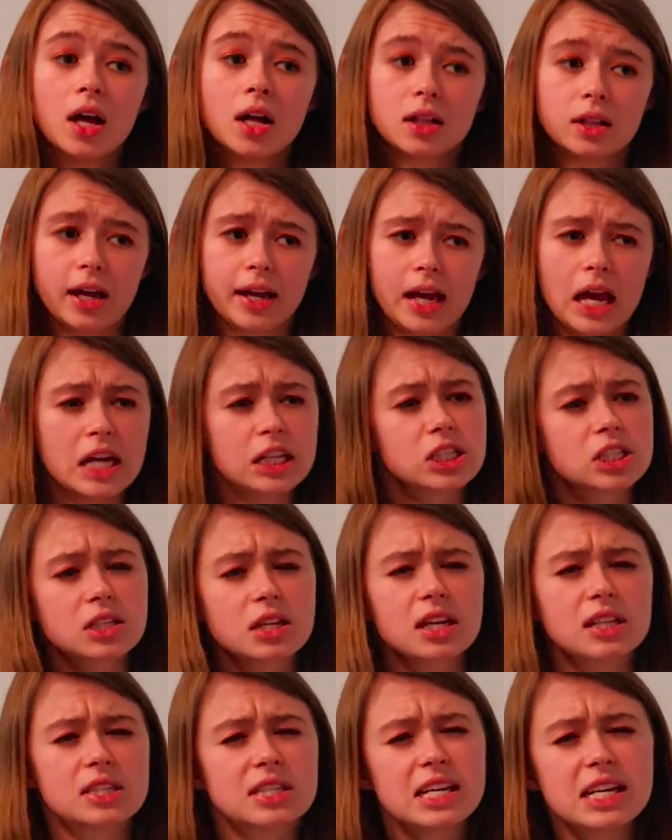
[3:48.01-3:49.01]
Like, it's
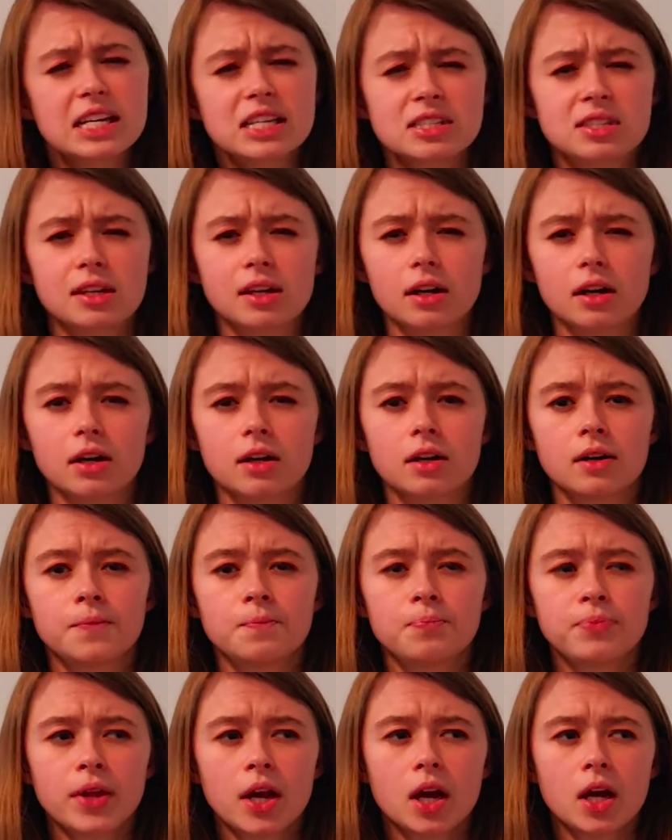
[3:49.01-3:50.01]
easier.
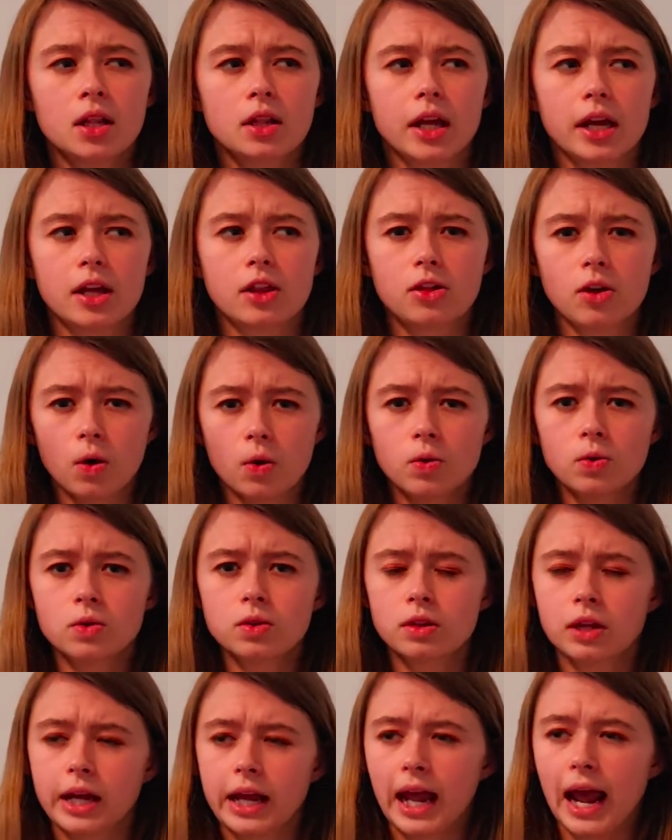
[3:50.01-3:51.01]
Like, though,
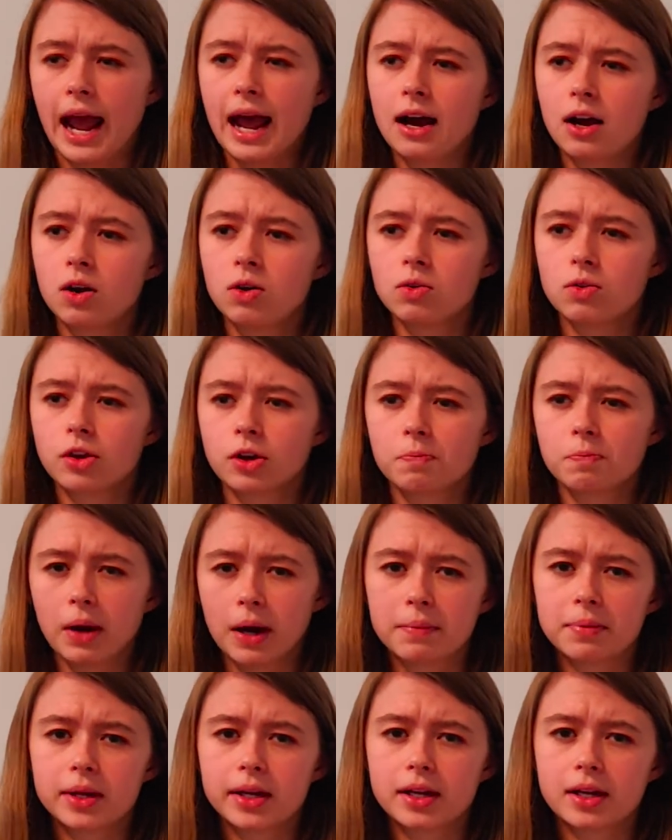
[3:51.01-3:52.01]
like, how their
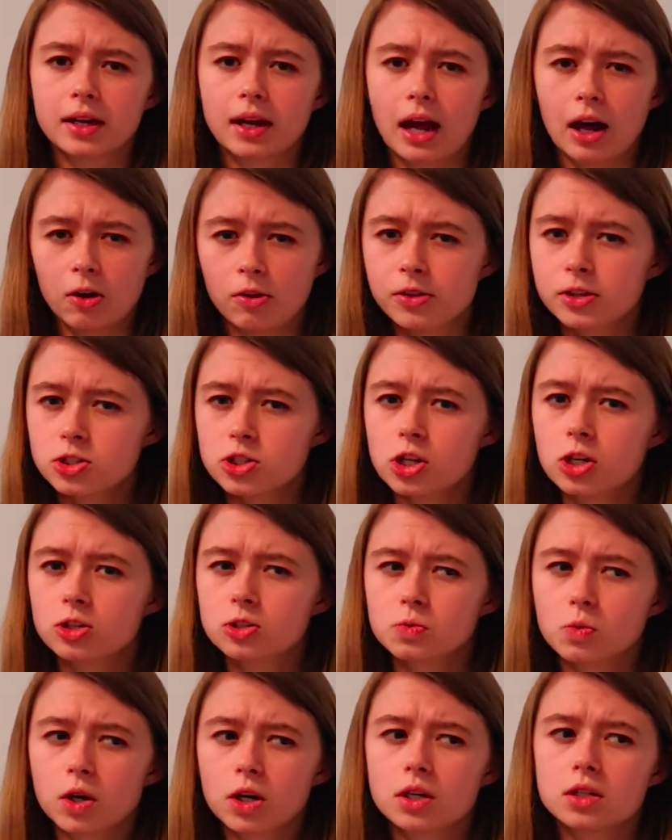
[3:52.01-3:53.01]
public health insurance
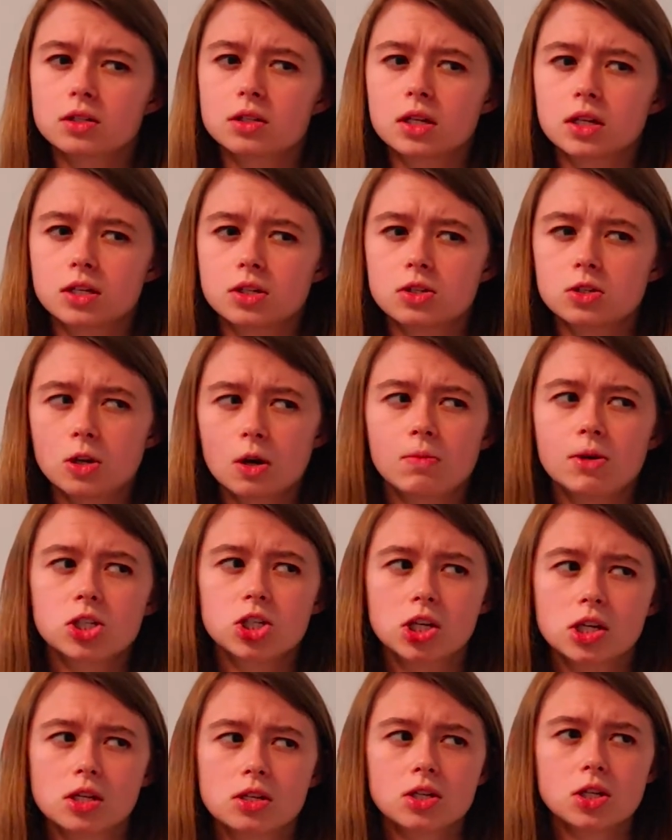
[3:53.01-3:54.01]
works is so much
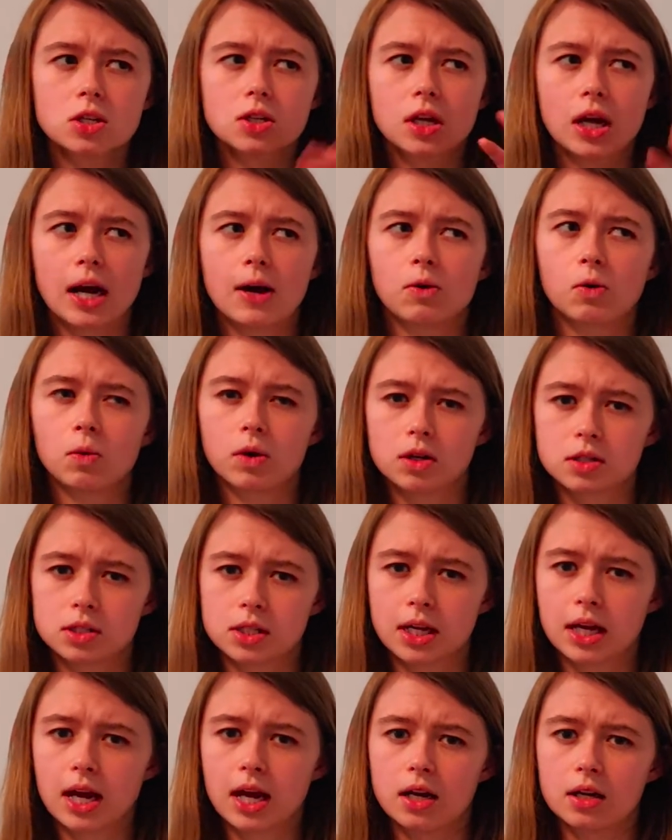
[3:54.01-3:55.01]
easier than how it works
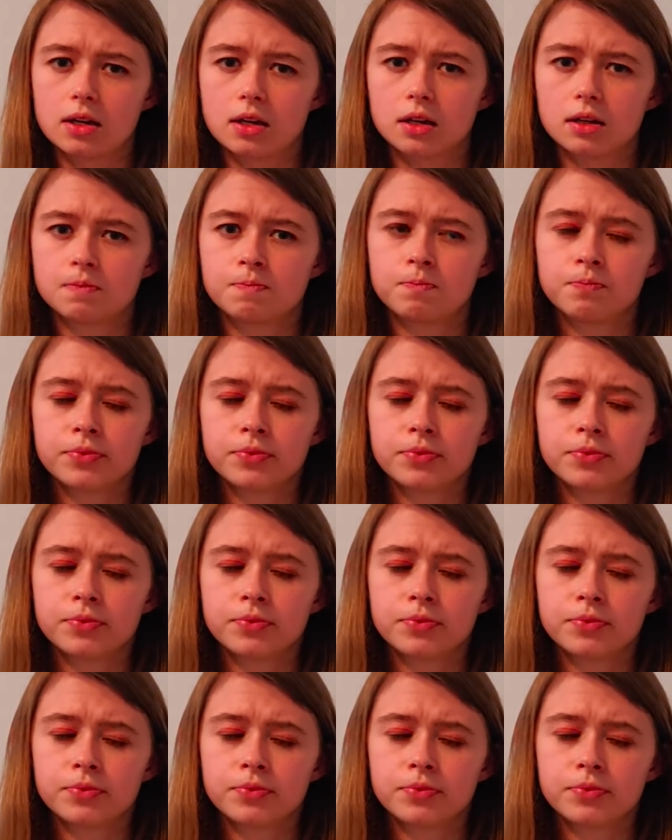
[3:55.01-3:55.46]
in Canada.